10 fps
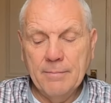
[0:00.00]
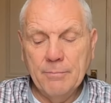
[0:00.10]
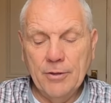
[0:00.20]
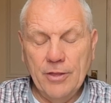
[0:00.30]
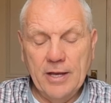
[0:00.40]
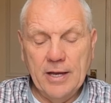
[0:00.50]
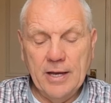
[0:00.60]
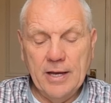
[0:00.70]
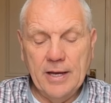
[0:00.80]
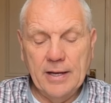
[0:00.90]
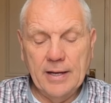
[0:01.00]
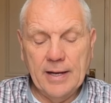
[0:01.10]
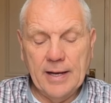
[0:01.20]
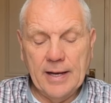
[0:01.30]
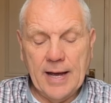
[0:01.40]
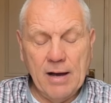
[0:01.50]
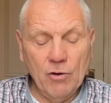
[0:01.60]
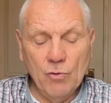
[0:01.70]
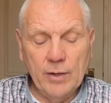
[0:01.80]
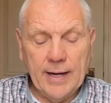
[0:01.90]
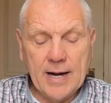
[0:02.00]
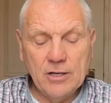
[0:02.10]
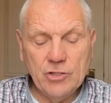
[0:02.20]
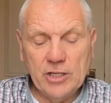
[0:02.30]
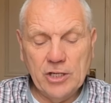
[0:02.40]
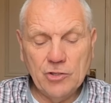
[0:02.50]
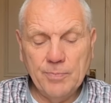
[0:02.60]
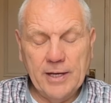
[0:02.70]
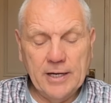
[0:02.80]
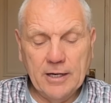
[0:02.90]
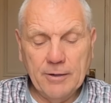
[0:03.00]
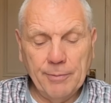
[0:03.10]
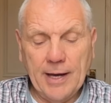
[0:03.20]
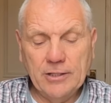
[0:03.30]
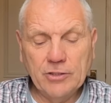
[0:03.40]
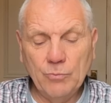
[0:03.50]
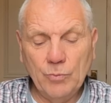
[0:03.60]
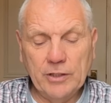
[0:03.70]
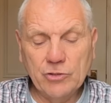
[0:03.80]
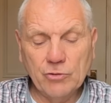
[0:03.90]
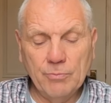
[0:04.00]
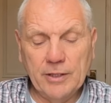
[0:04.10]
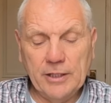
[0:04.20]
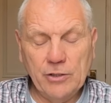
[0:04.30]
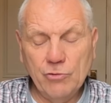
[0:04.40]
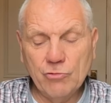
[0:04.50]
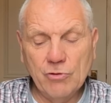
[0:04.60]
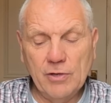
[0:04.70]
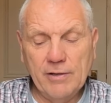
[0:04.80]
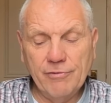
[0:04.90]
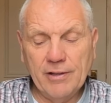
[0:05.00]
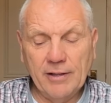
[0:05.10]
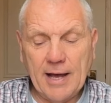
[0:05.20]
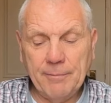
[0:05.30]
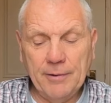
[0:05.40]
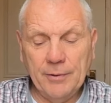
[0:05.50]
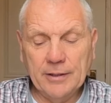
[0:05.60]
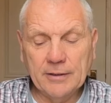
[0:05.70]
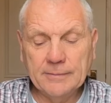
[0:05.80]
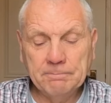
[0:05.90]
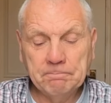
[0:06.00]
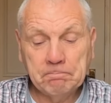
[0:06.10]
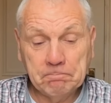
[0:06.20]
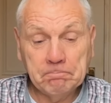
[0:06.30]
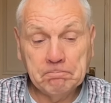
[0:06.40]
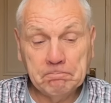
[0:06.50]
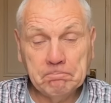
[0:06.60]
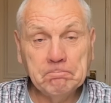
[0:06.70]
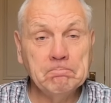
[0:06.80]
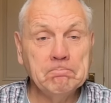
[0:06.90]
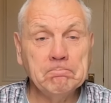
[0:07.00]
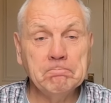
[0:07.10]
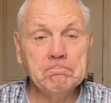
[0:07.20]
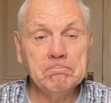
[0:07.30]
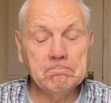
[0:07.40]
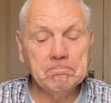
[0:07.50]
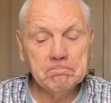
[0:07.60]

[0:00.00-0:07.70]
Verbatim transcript: But the outgoing energy is being in a place and with somebody you truly feel happy with. Mm.